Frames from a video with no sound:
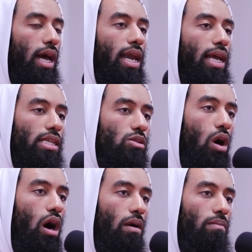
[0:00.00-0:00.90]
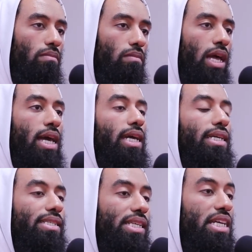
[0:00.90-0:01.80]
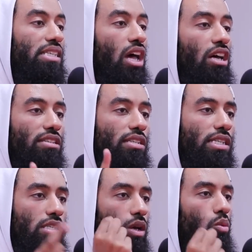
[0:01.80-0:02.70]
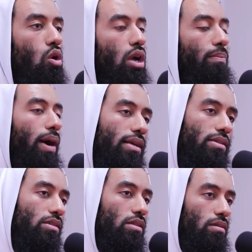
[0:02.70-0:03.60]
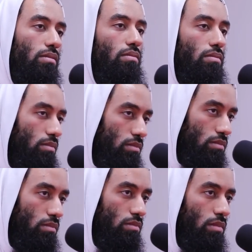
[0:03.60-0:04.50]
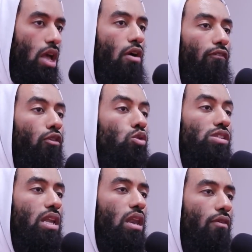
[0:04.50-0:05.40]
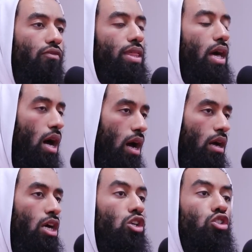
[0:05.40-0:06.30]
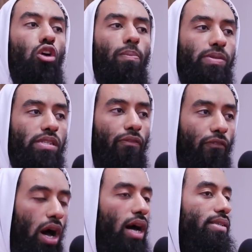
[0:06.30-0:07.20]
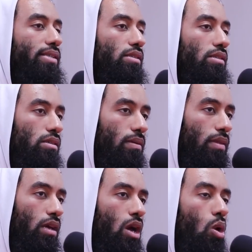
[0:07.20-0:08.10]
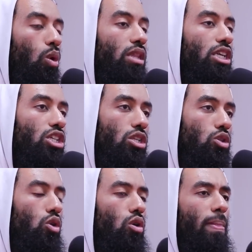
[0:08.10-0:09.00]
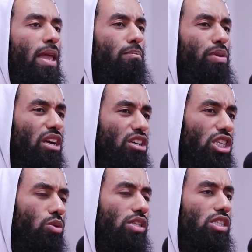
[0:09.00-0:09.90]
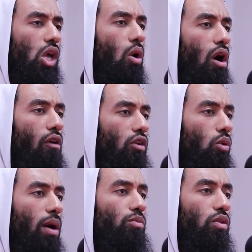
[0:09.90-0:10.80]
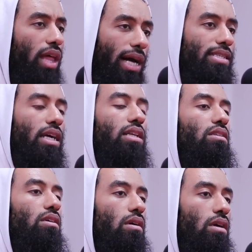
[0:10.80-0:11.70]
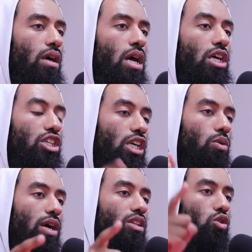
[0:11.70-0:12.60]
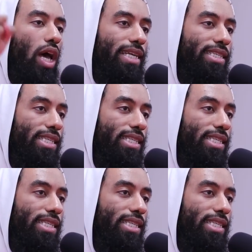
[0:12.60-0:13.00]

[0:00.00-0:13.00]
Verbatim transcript: And then guess what? He sees her sister walking past, falls in love with her, drops the first. What did she do? Because she was so overwhelmed with hasad, she went to a